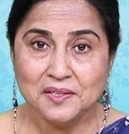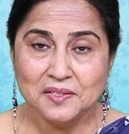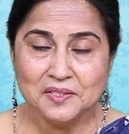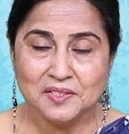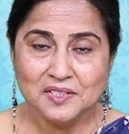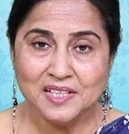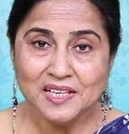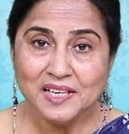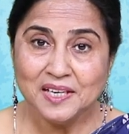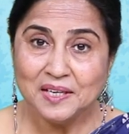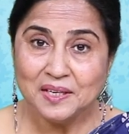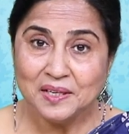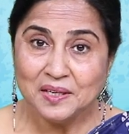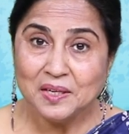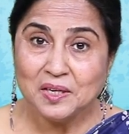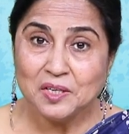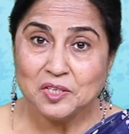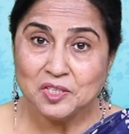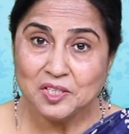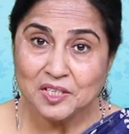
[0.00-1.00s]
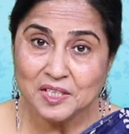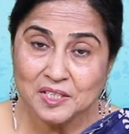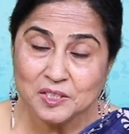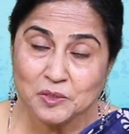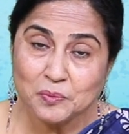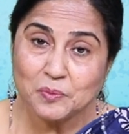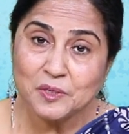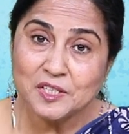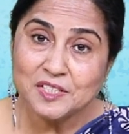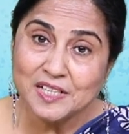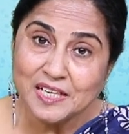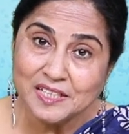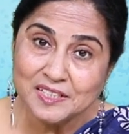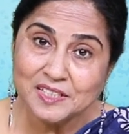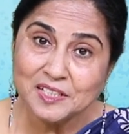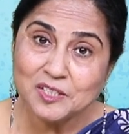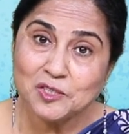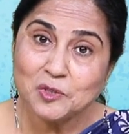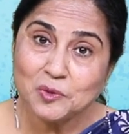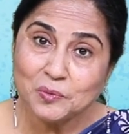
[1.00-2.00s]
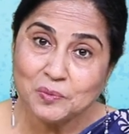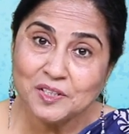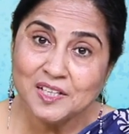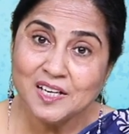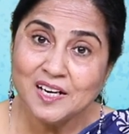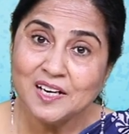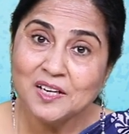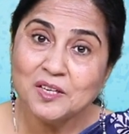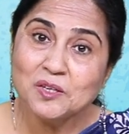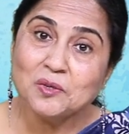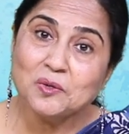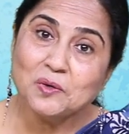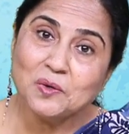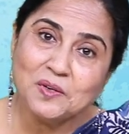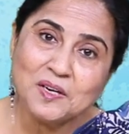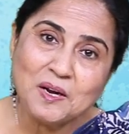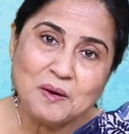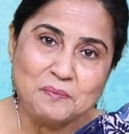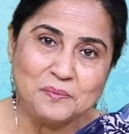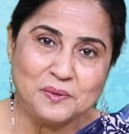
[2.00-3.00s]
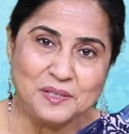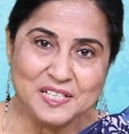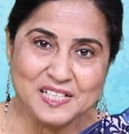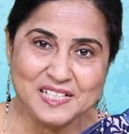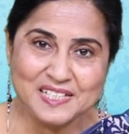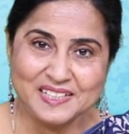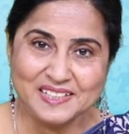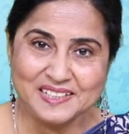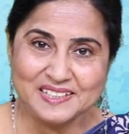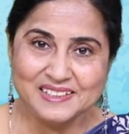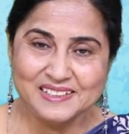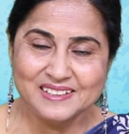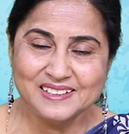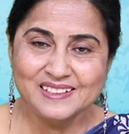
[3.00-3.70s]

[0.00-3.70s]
See, she is pretending to be a grown up person.